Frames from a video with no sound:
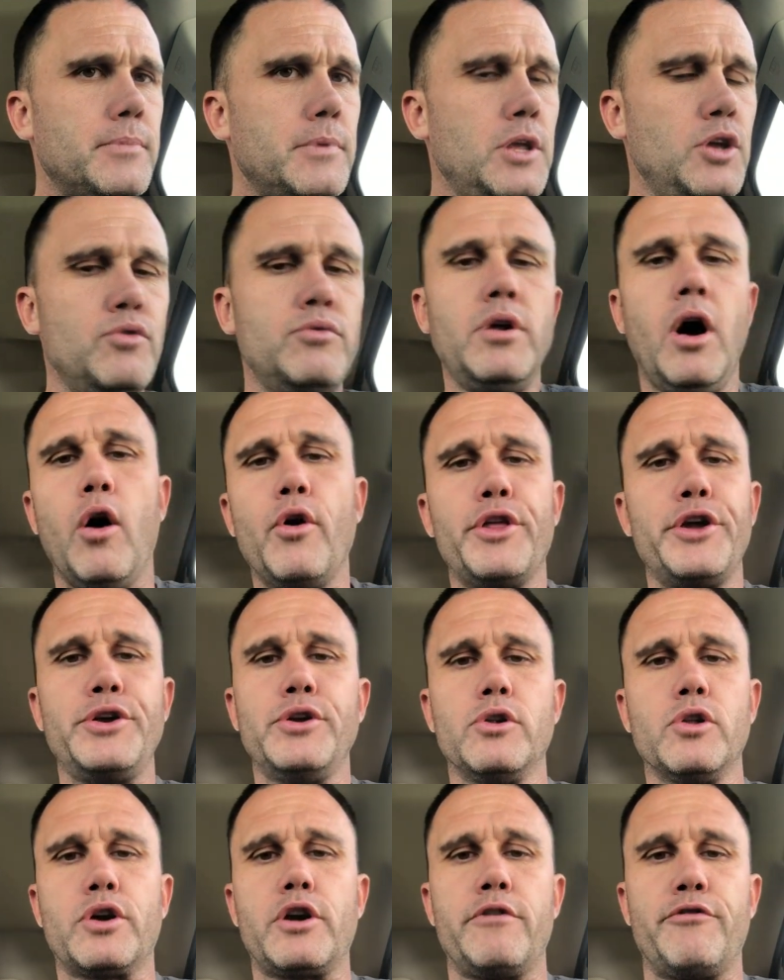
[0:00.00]
you know that
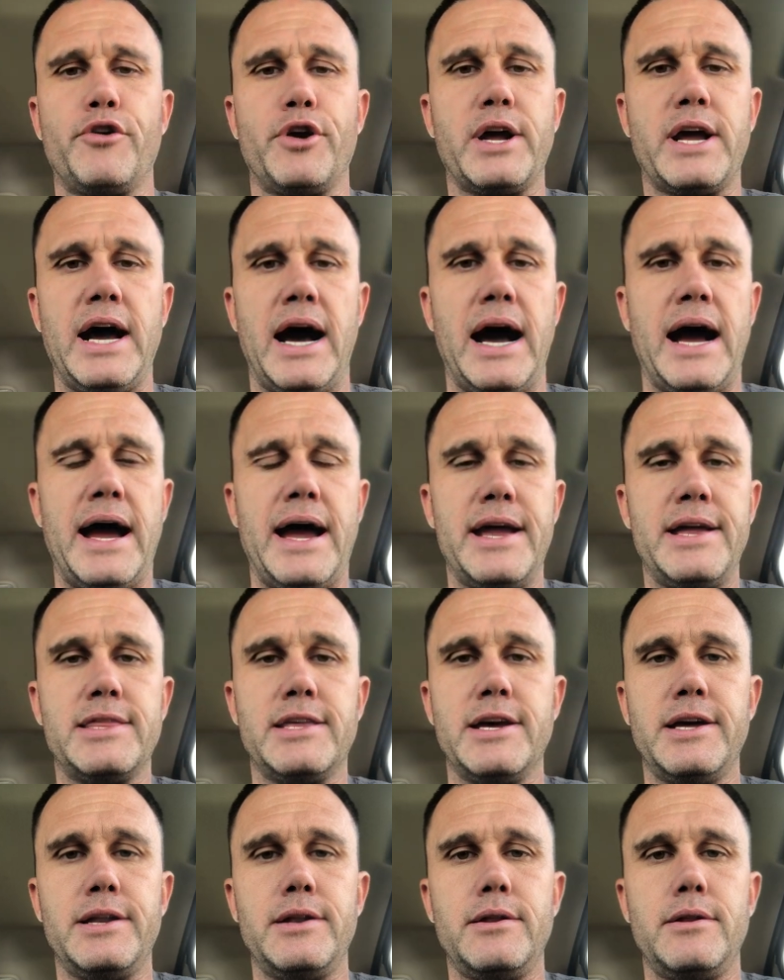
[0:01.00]
you're looking for a guy
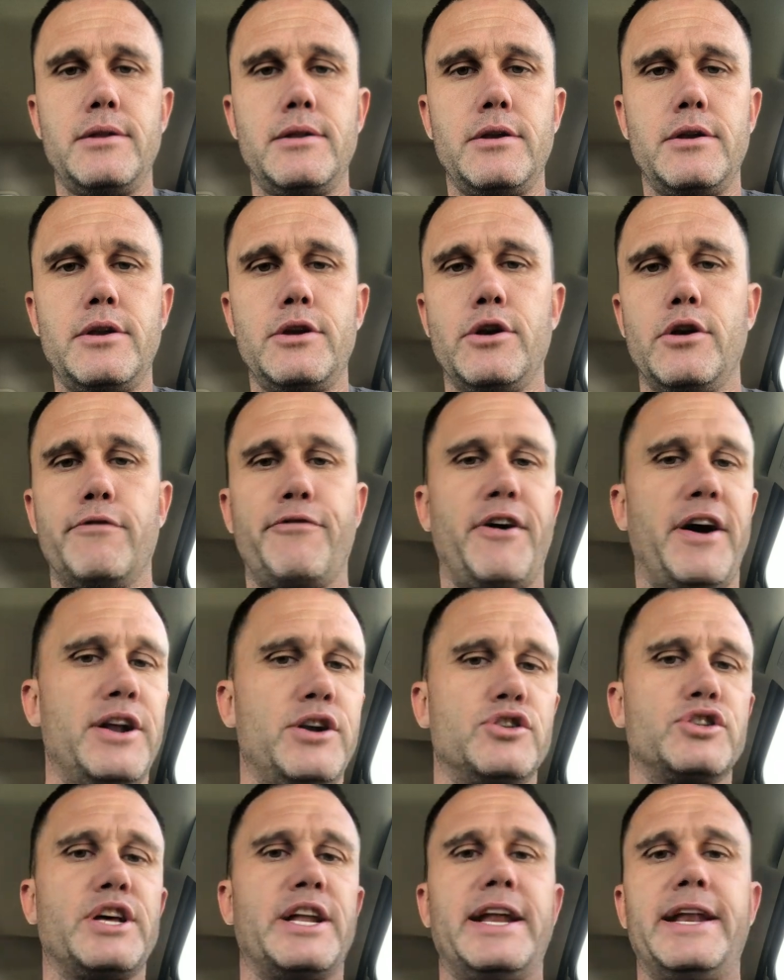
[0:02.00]
that your
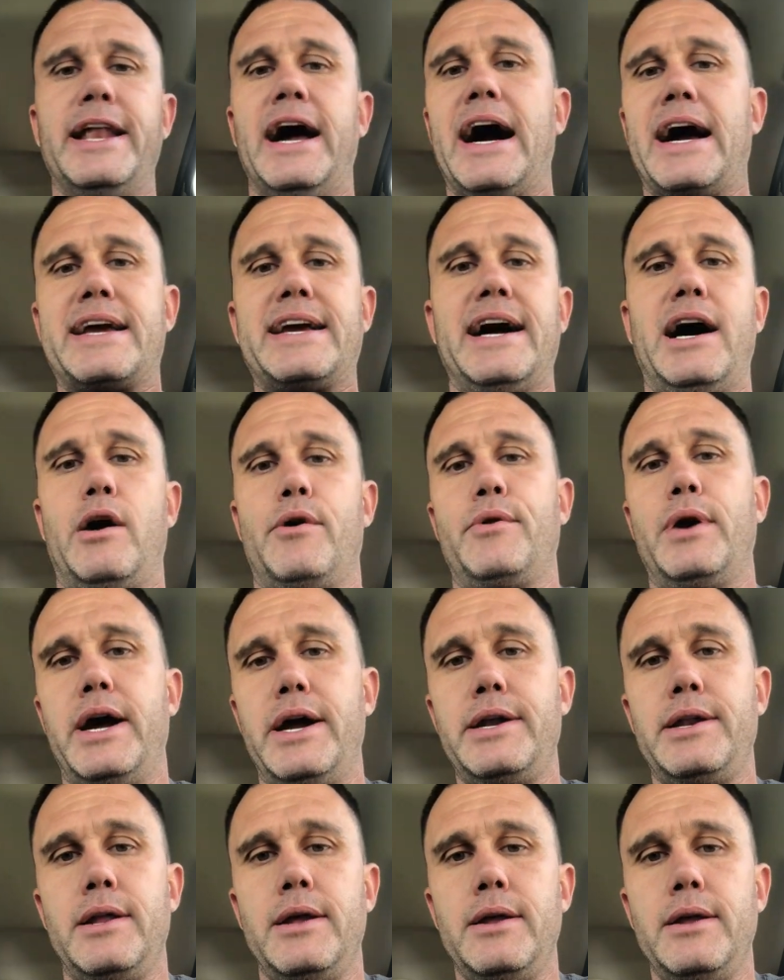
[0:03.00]
fighter's going to knock out,
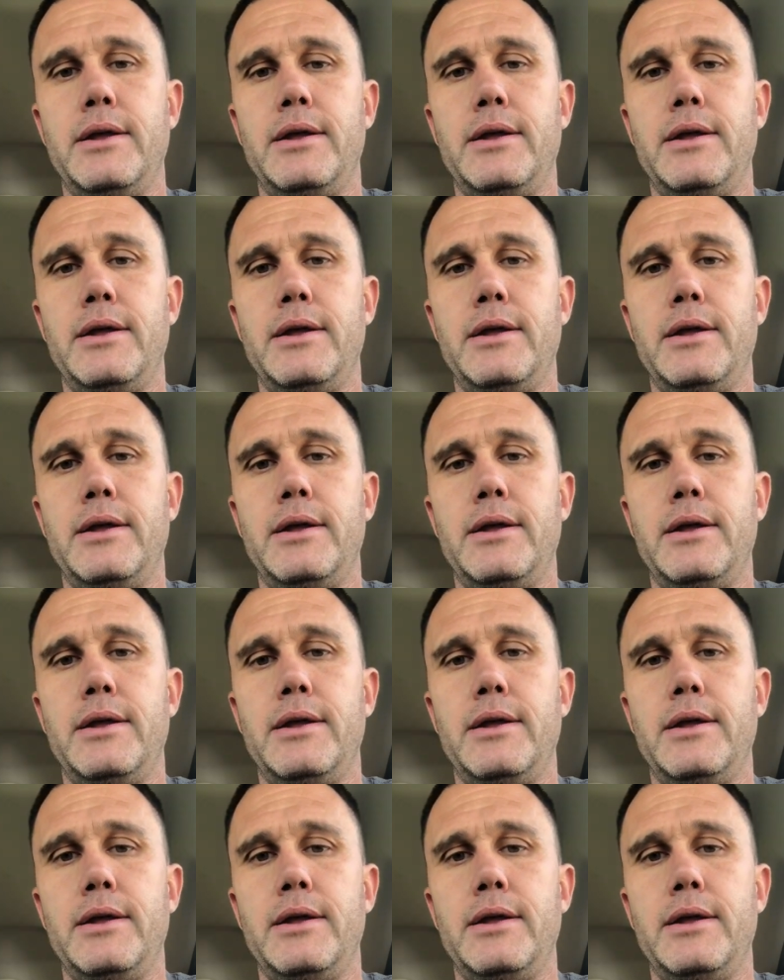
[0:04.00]
right?